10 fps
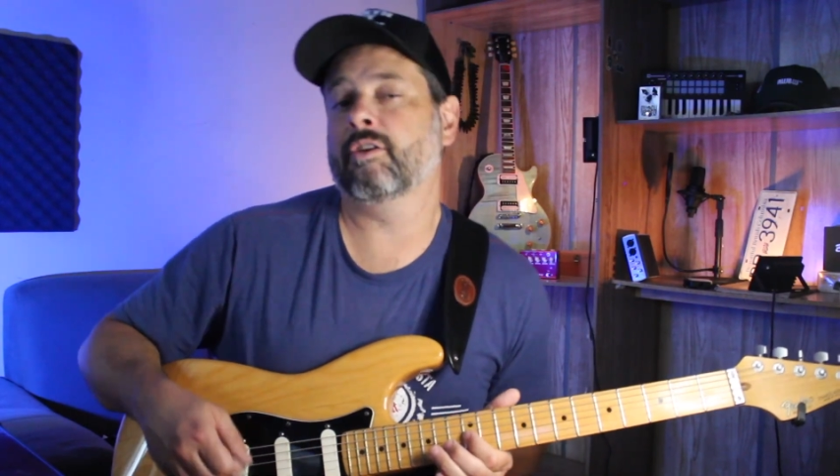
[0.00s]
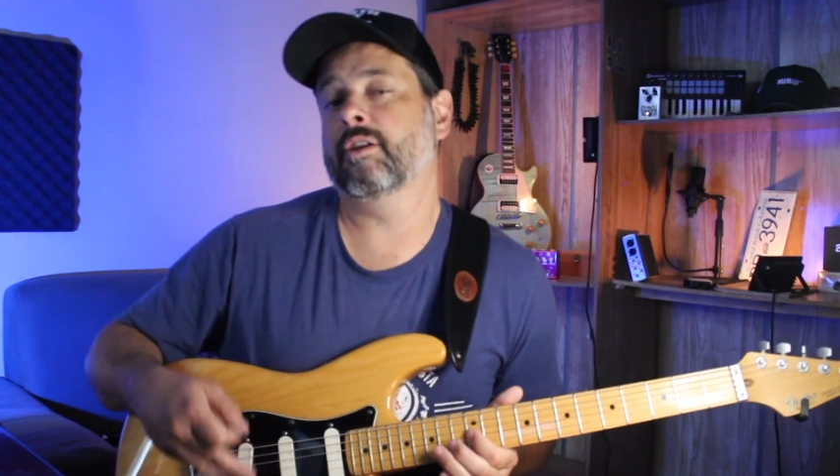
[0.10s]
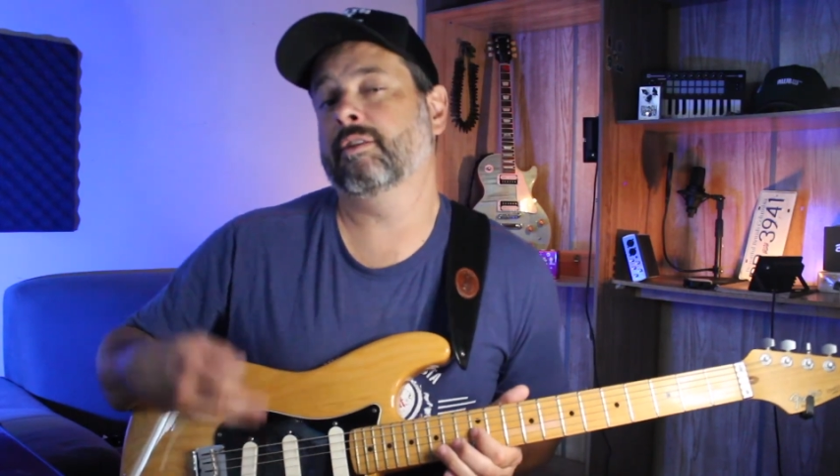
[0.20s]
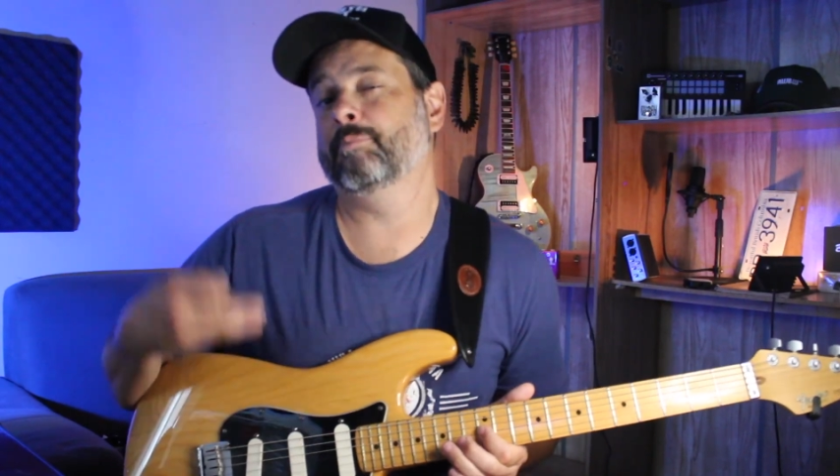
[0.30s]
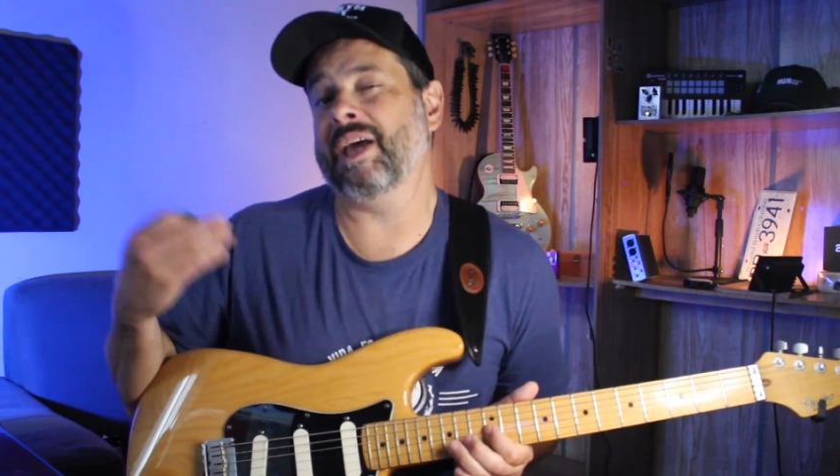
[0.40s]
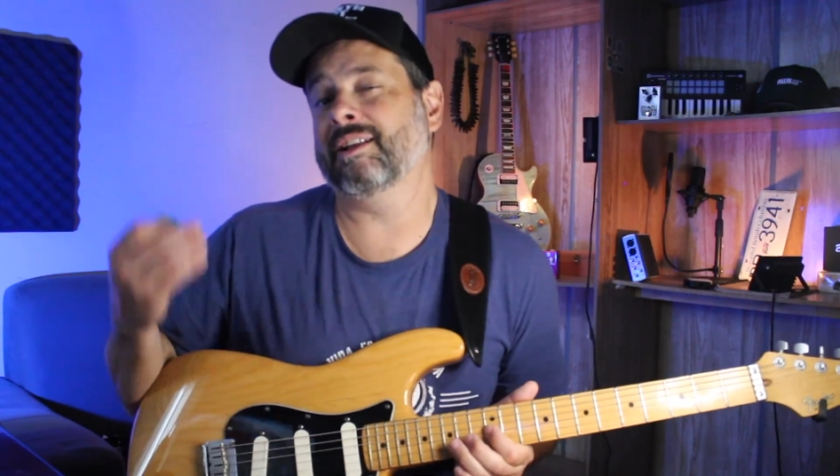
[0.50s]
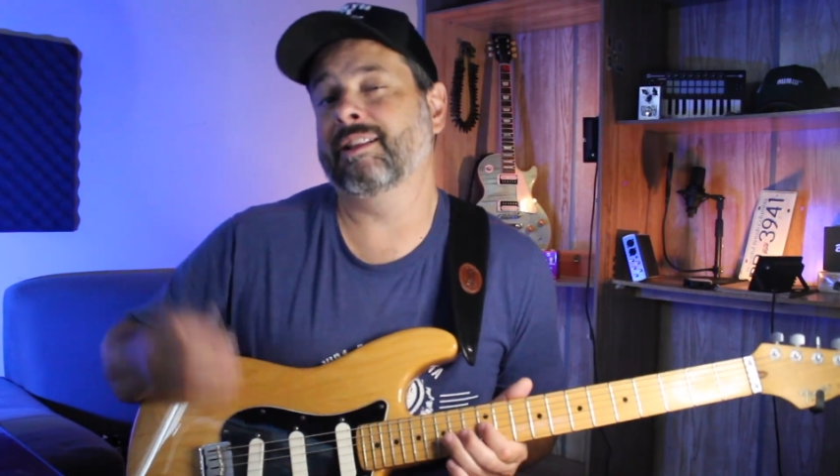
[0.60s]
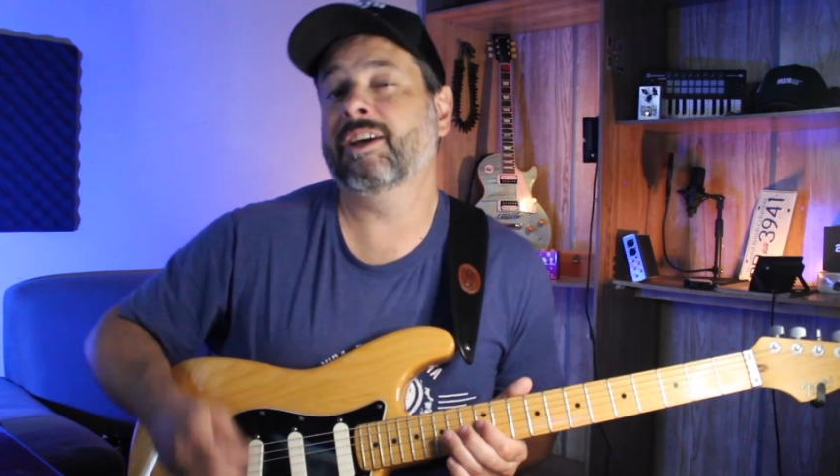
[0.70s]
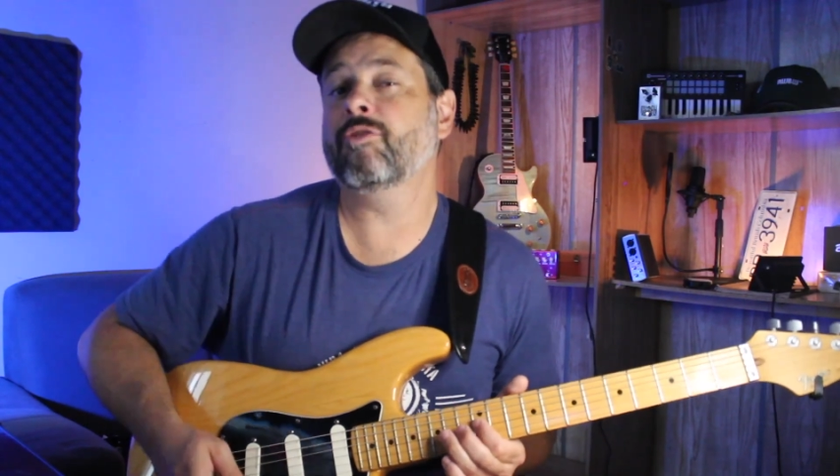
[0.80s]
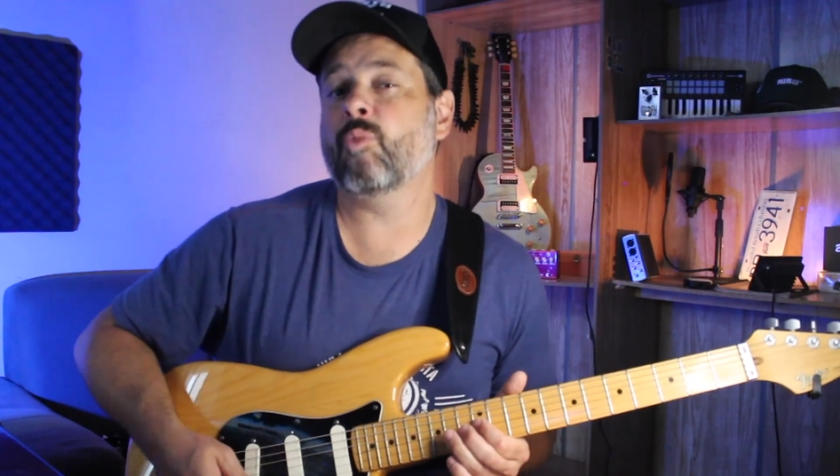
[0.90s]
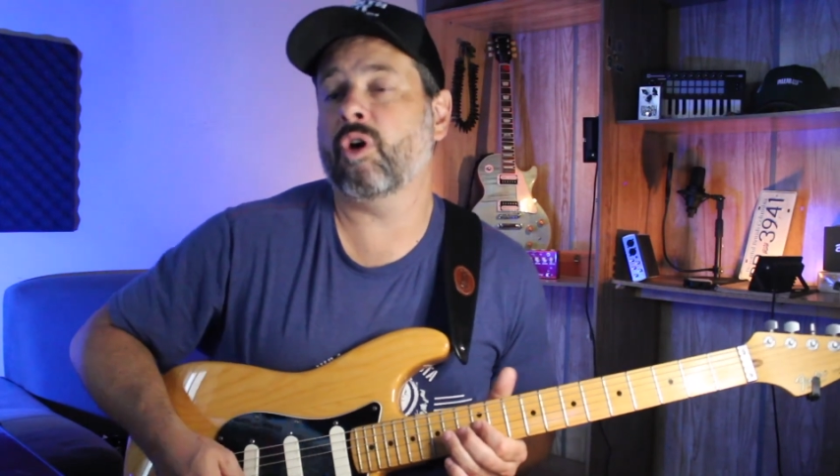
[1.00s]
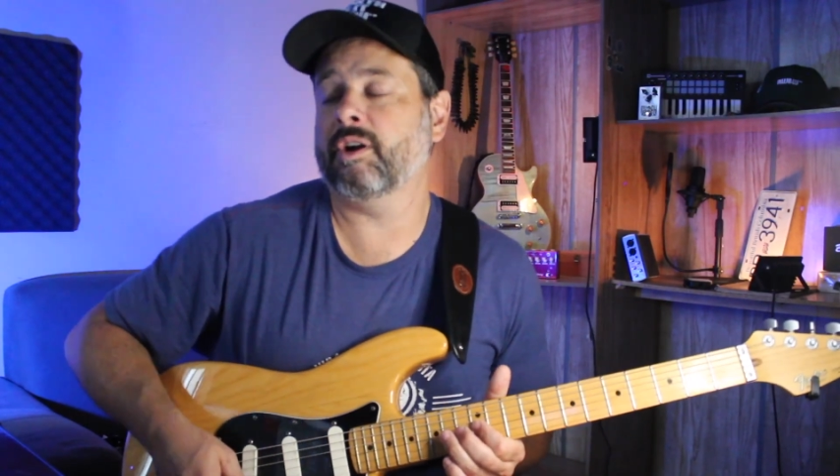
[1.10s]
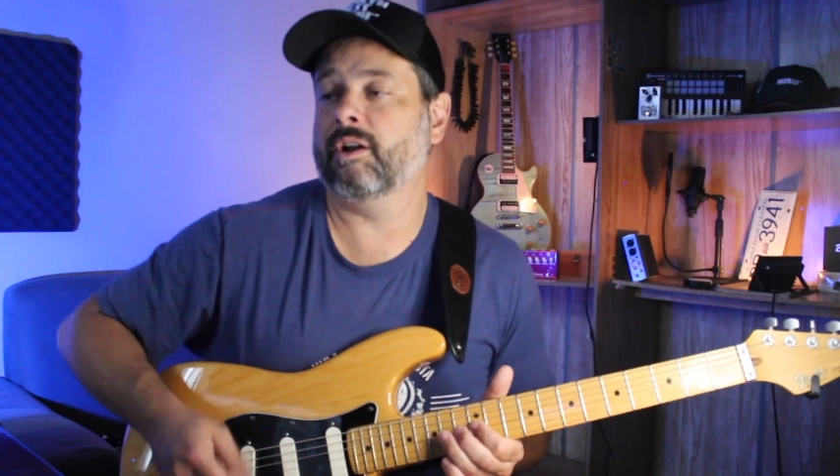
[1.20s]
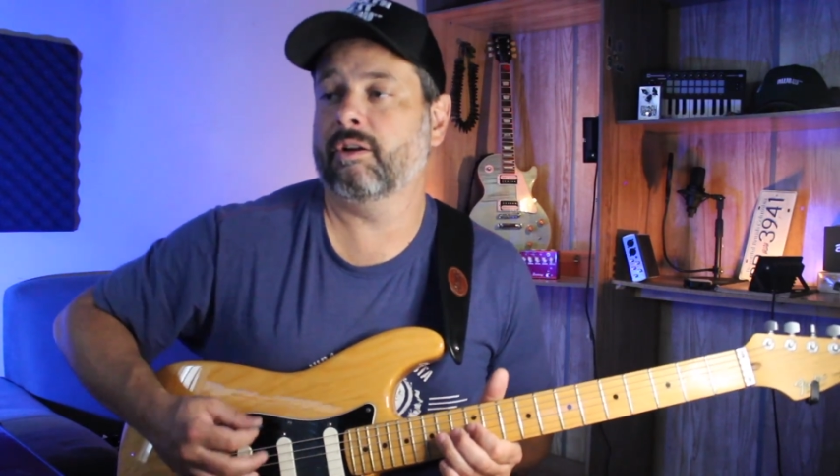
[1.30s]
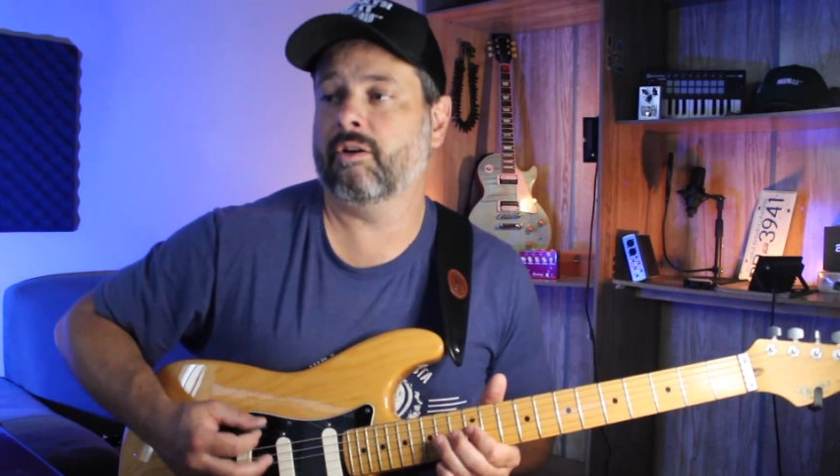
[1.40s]
gonna bend a little
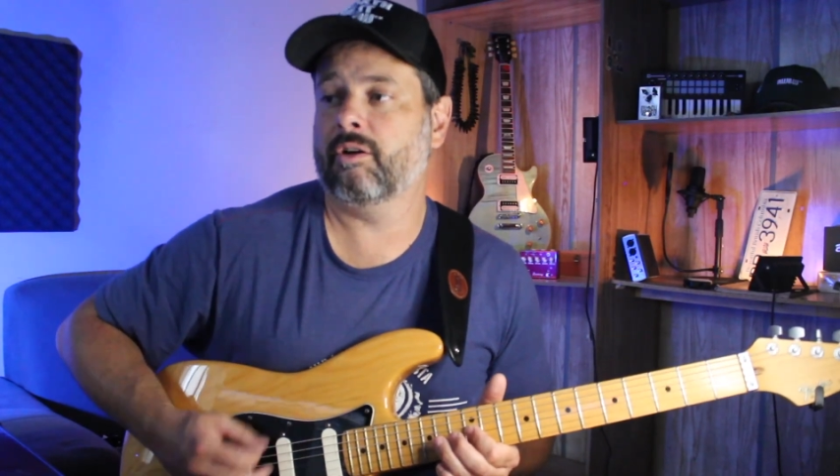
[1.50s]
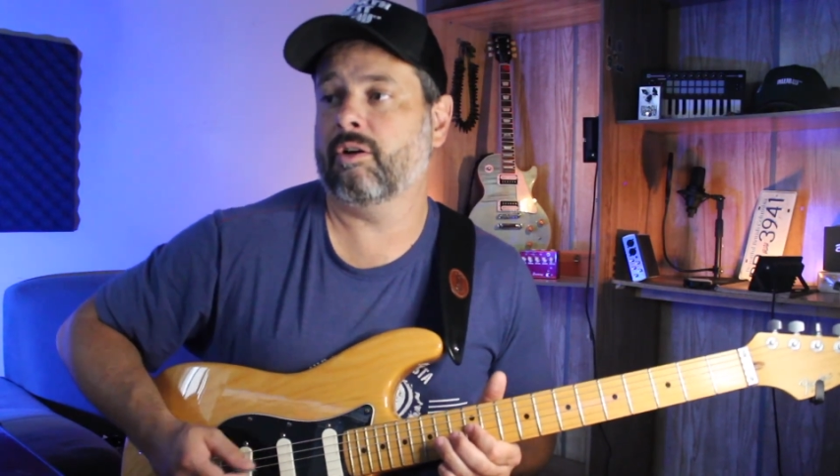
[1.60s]
more